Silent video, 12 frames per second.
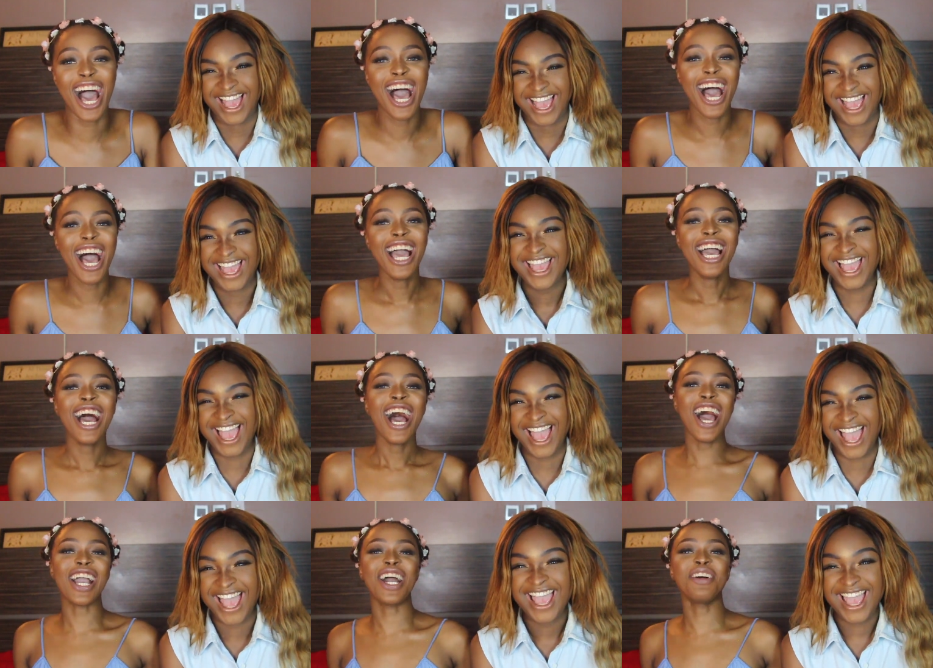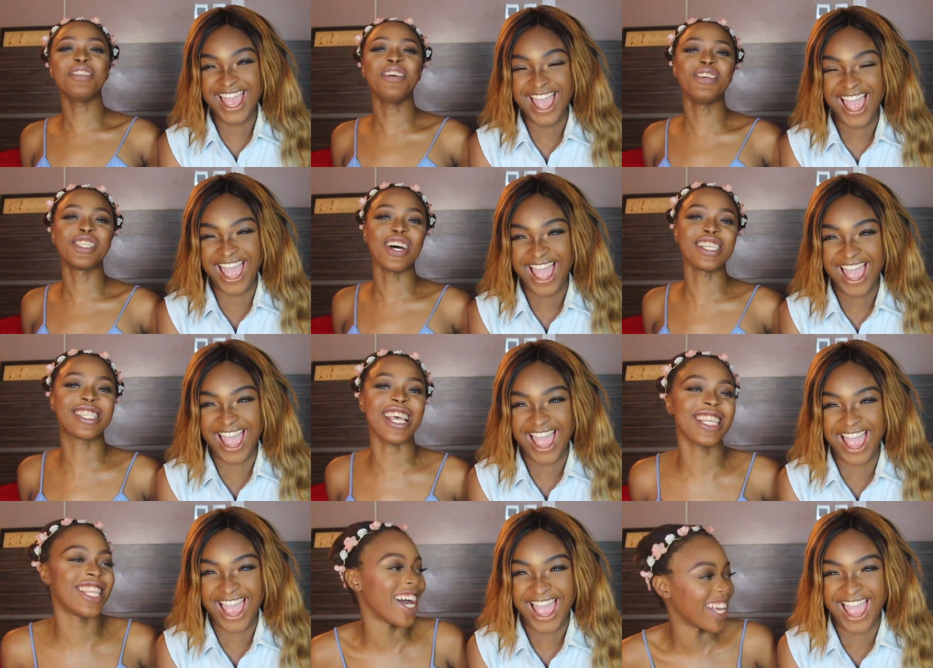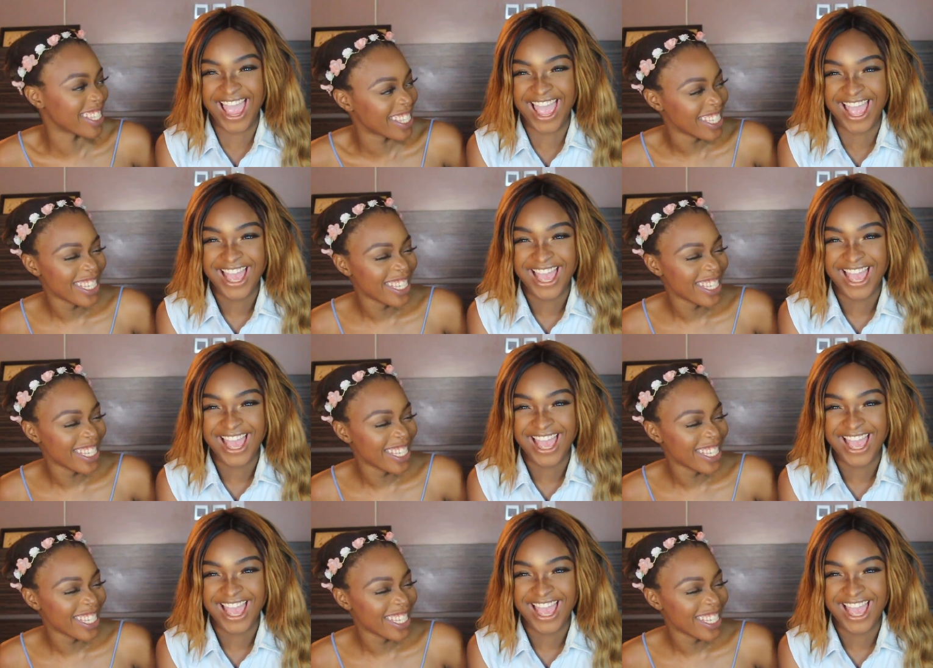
Speaker 1: I can't believe you just said that!